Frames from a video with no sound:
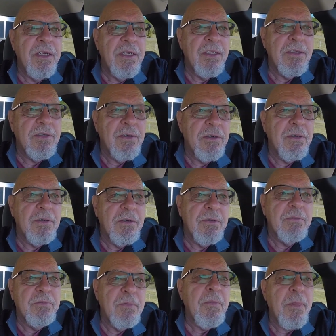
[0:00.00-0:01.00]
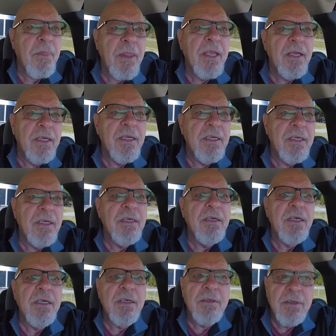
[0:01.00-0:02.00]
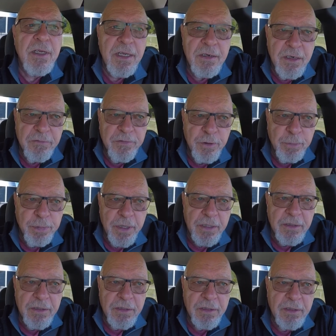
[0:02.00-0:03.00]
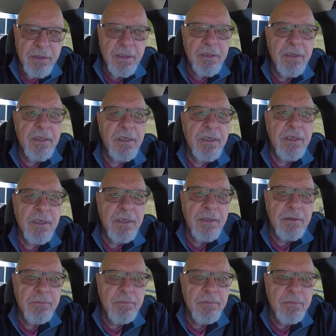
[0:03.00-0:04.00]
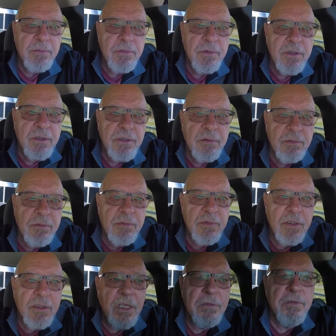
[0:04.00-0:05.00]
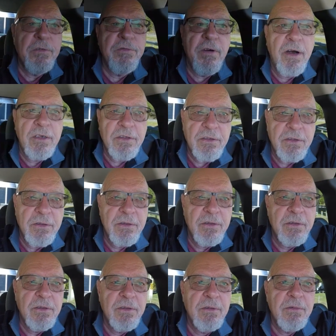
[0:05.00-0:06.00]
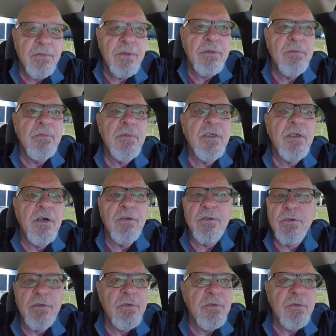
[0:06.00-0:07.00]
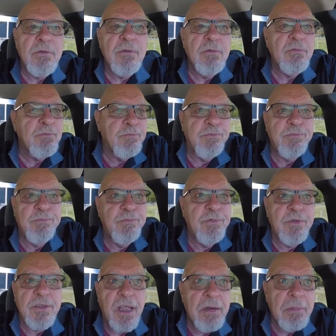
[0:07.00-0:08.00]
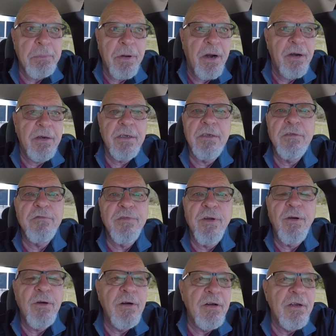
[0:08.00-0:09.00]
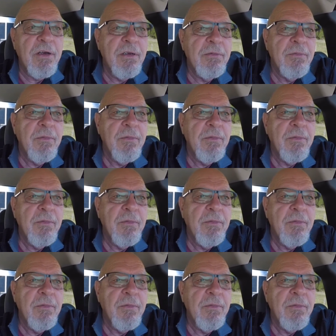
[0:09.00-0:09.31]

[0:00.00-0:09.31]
So uh, hitting a few places. Uh, S Stephen Foster Cultural State Park in Florida,